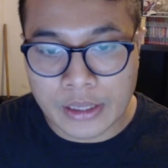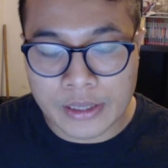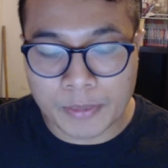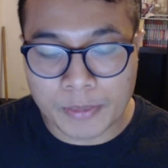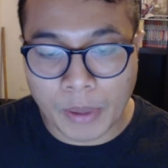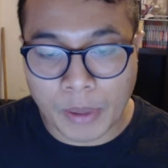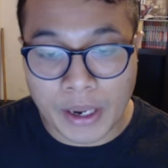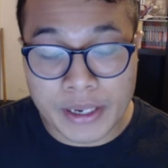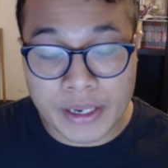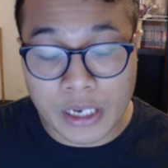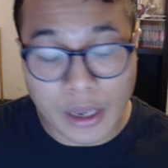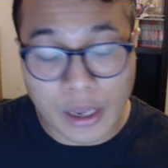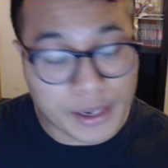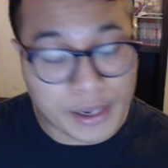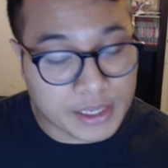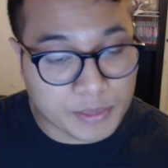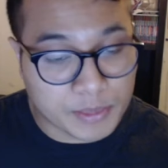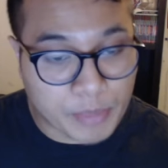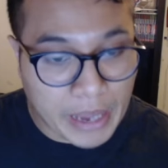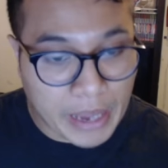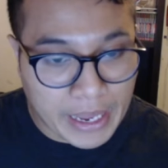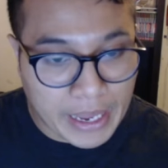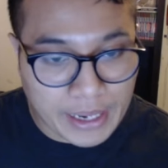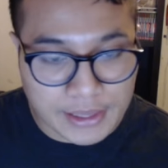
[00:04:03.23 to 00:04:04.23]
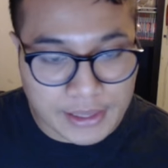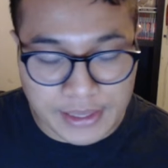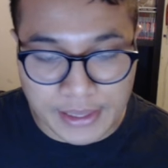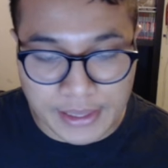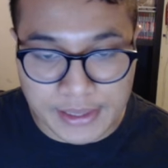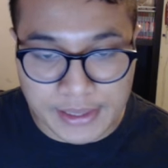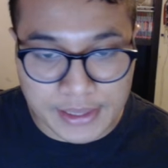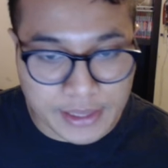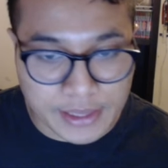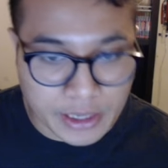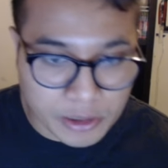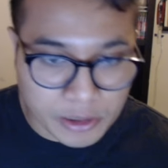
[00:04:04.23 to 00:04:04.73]
probably not as bad as like
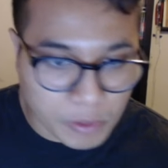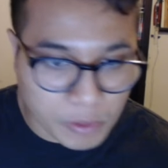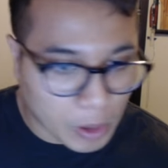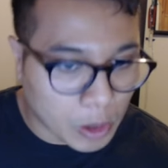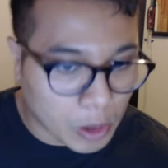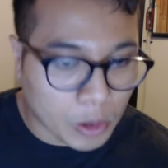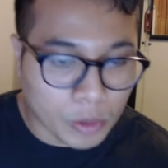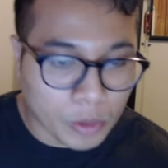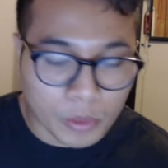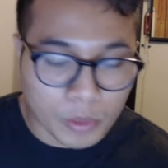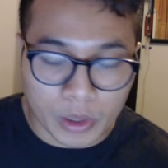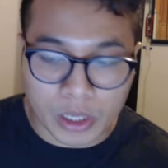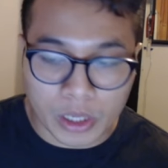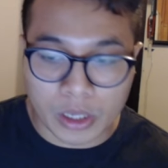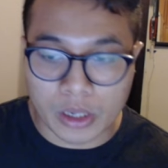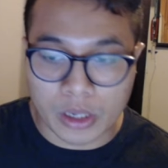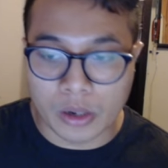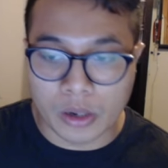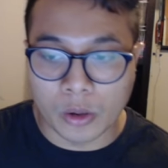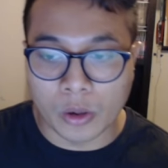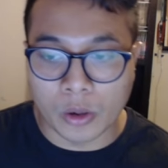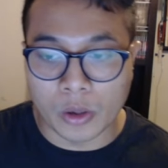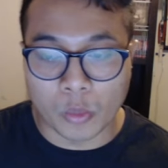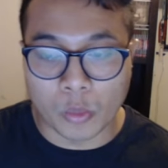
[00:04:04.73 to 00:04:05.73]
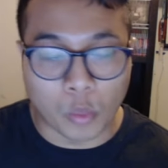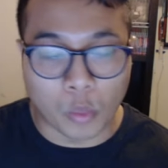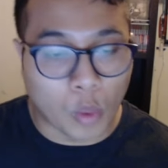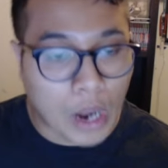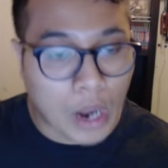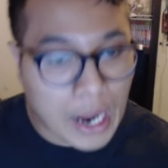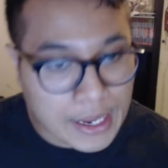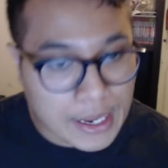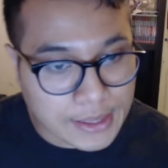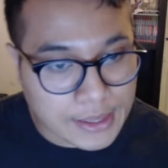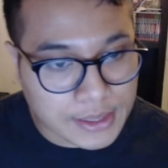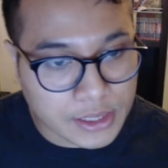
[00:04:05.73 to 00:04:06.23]
Skid Row or
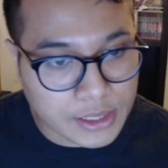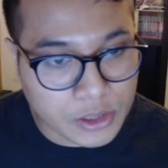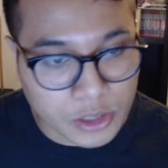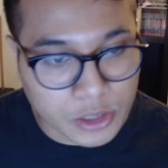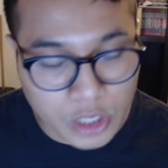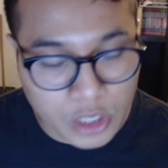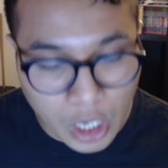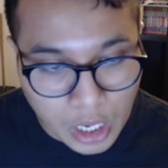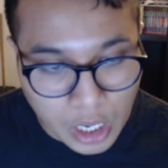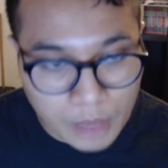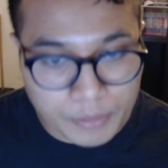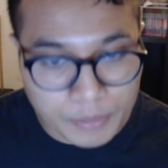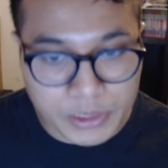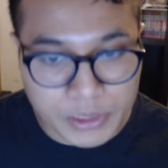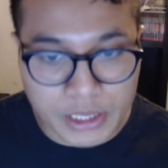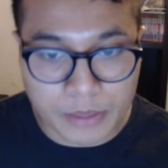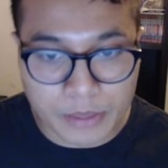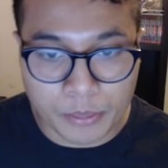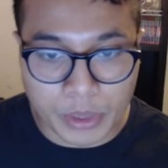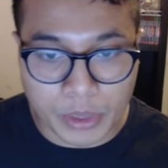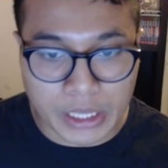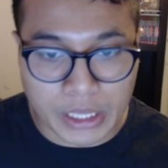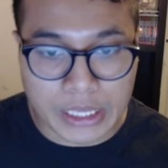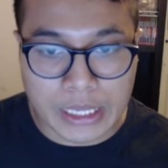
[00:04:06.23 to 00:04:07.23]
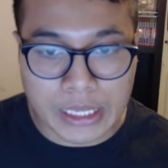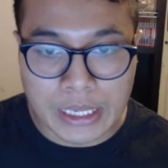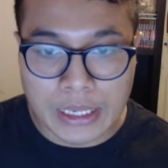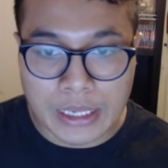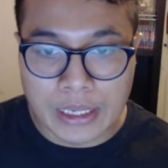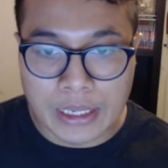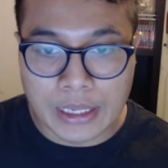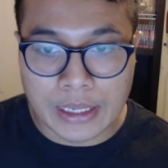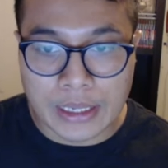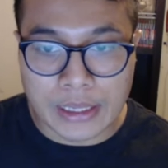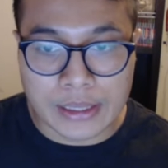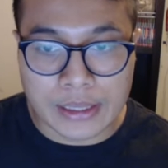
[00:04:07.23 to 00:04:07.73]
Watts or Compton, but
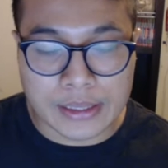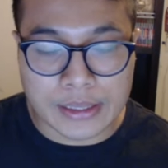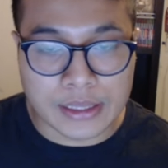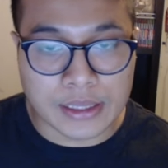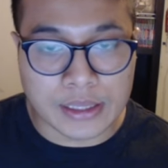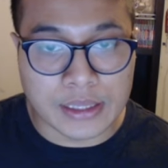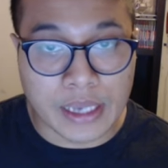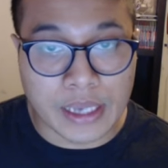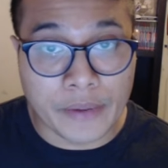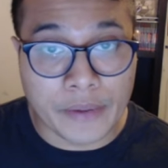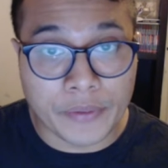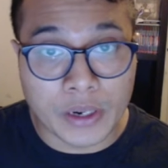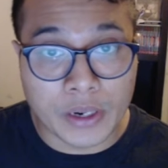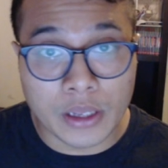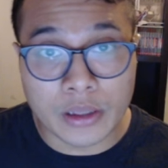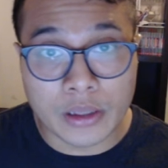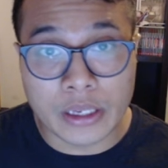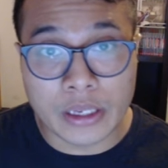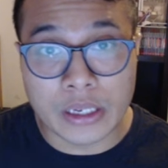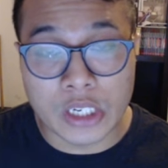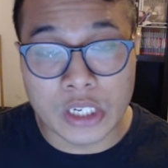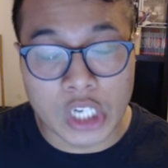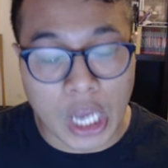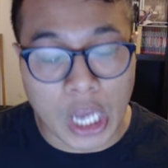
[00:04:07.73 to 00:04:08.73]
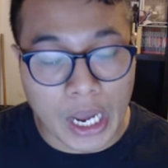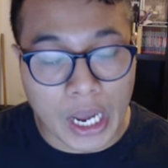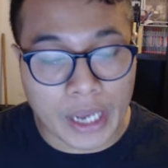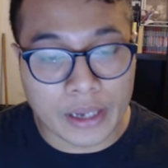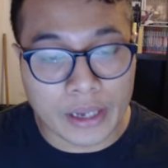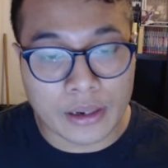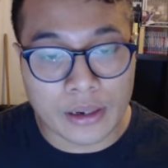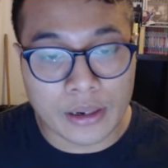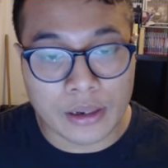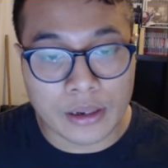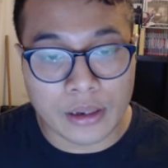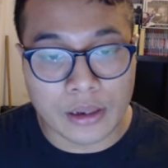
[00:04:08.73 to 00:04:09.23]
it's definitely
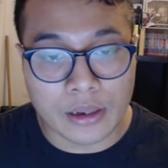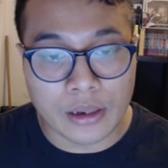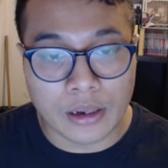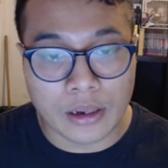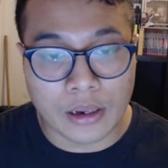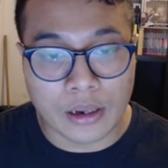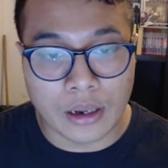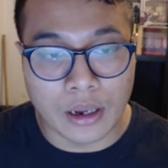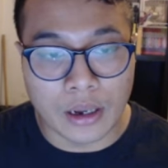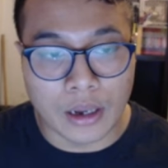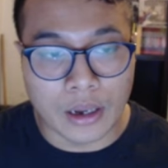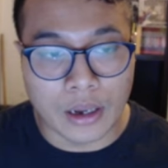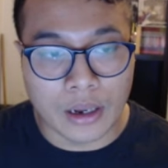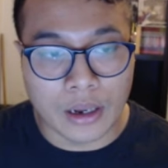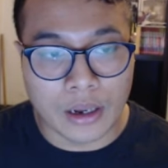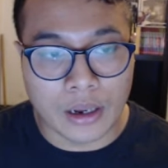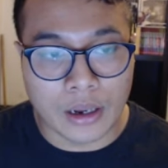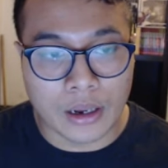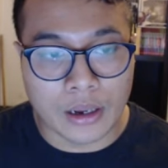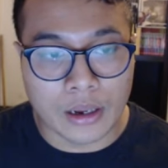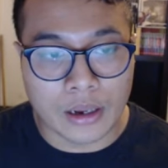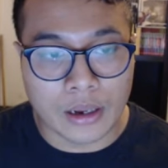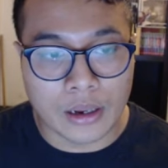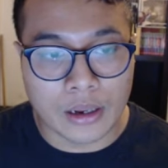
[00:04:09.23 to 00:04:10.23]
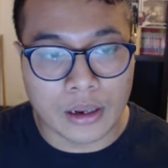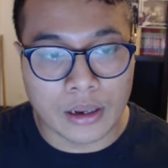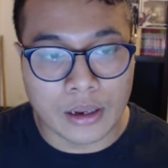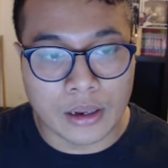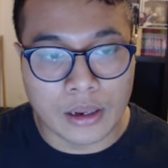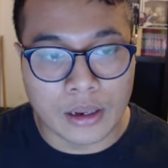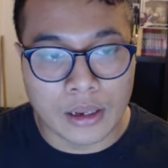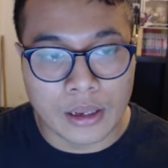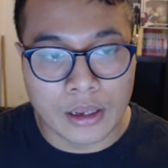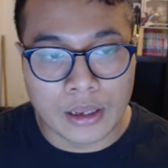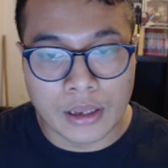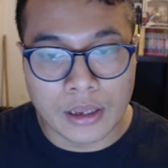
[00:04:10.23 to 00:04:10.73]
not a
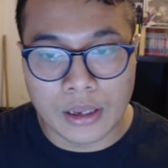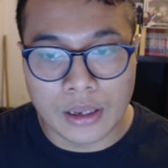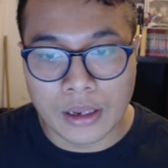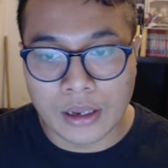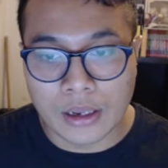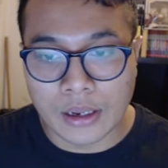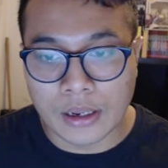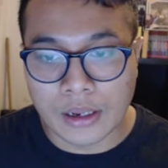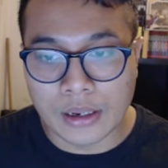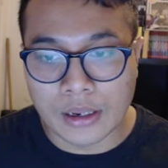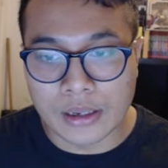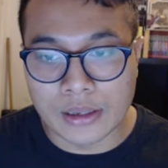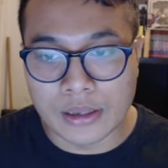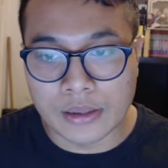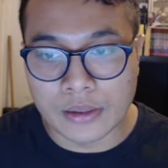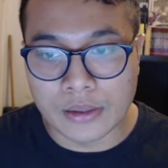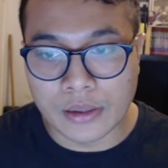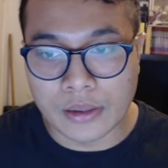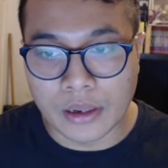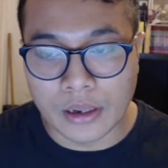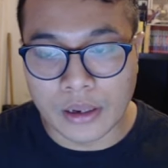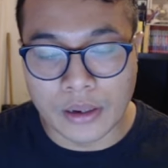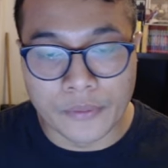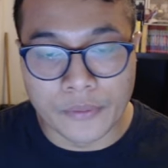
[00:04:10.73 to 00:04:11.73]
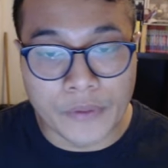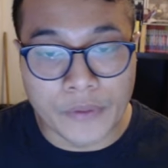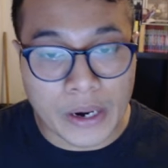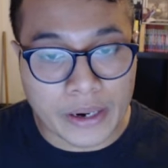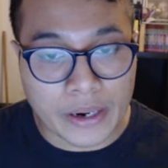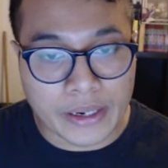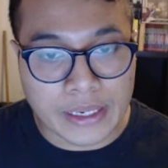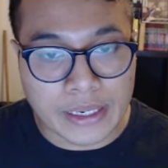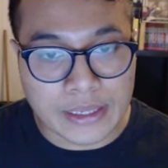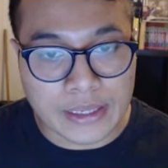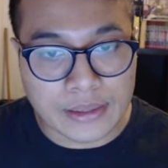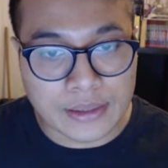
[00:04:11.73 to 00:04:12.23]

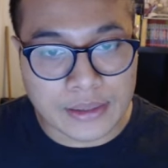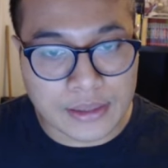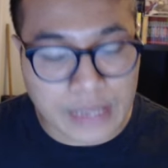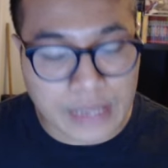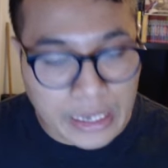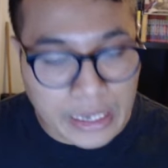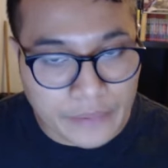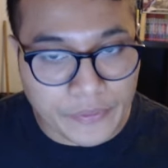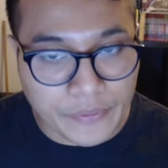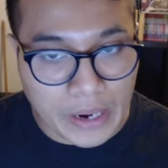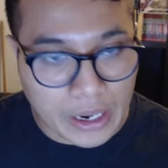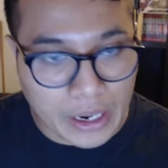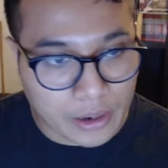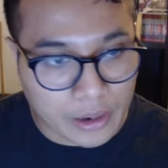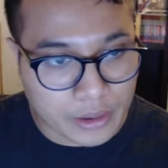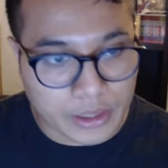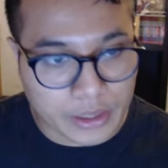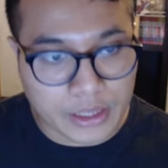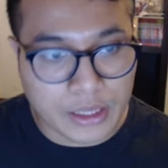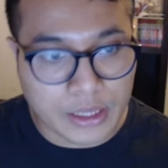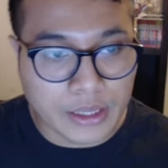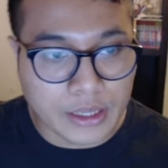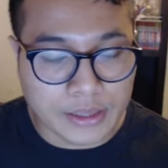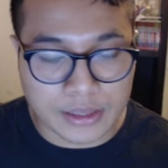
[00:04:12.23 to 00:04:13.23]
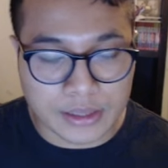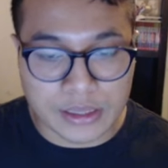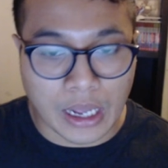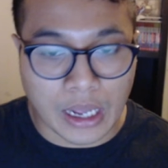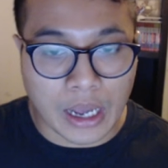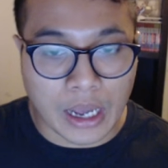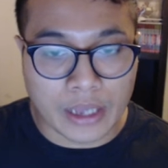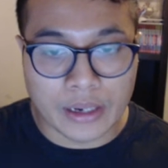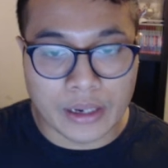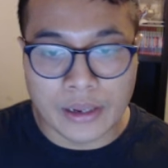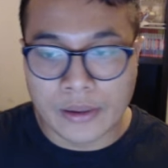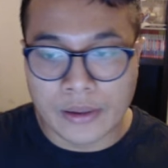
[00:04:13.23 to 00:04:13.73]
very safe area. It's
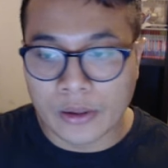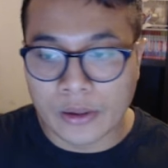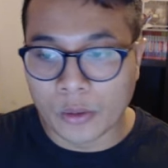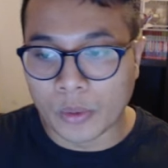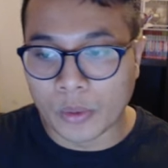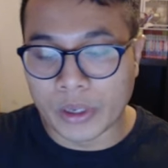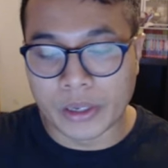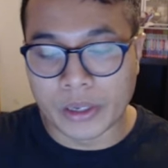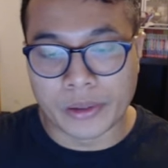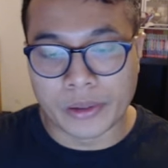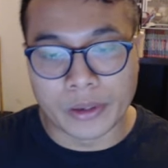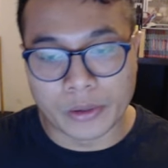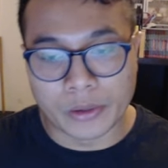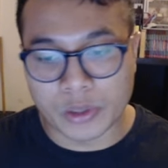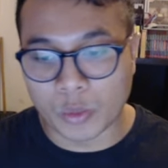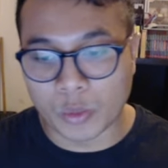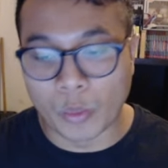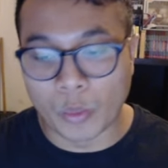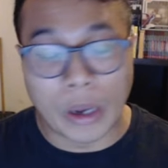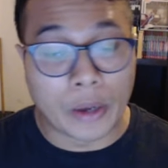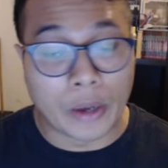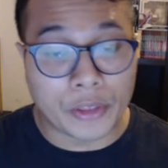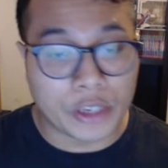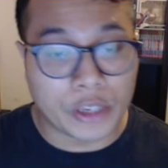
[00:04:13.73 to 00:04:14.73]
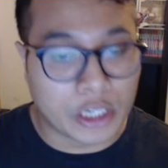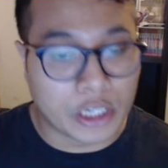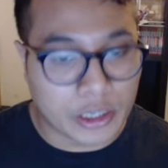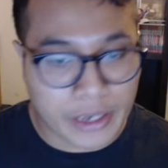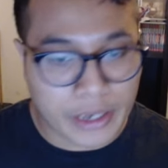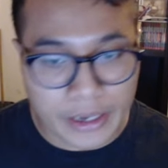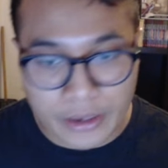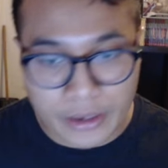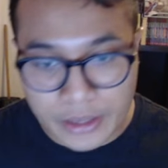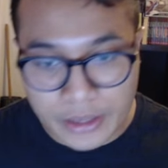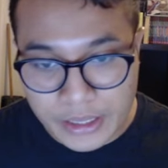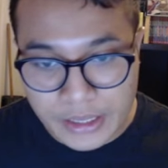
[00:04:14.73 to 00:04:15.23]
not one of those wealthier
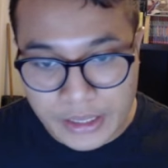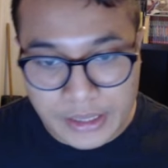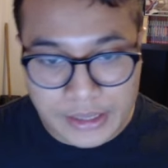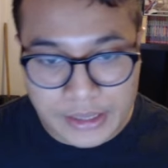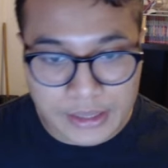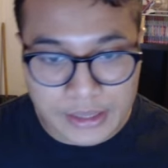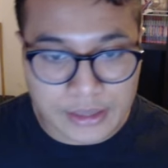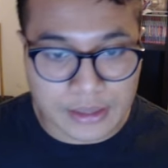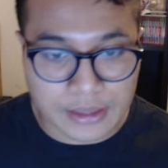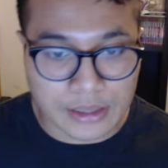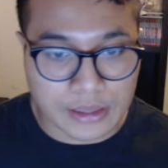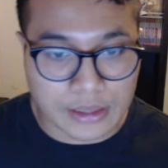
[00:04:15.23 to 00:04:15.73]
areas.